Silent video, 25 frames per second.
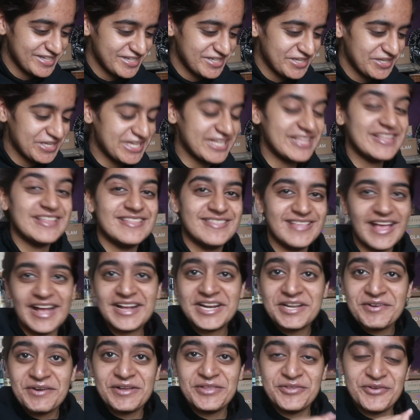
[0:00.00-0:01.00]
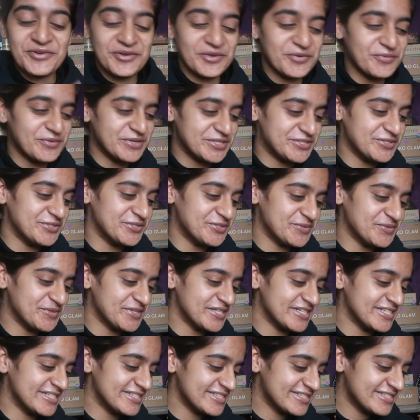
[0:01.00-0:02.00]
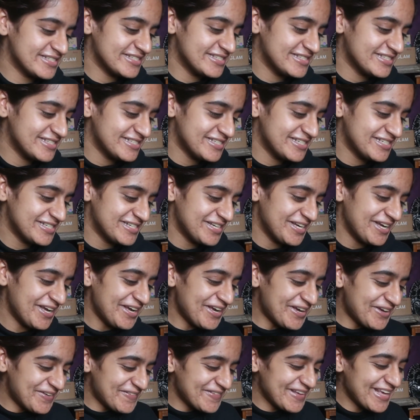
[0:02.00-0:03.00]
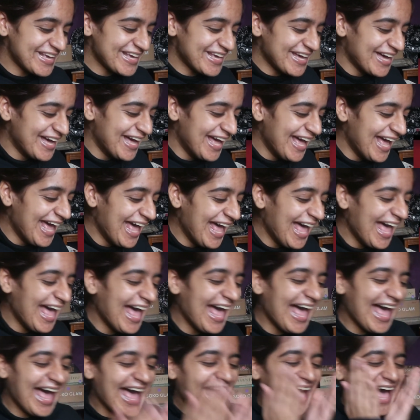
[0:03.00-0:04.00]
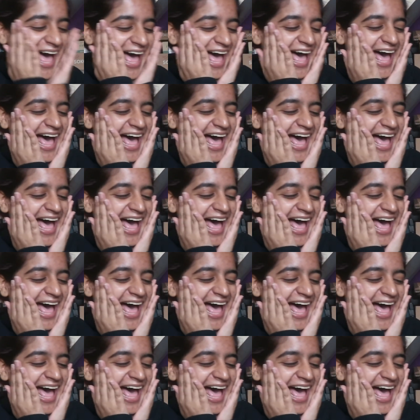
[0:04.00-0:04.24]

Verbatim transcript: It is exactly what Yugyeom would do, to be honest. Oh my god!